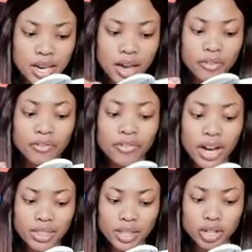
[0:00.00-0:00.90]
a
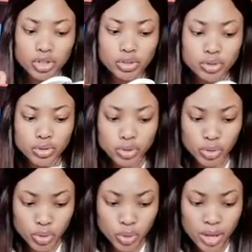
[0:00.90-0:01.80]
father to
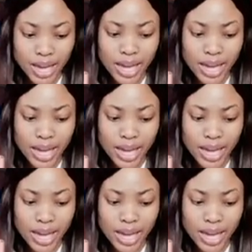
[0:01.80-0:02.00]
you,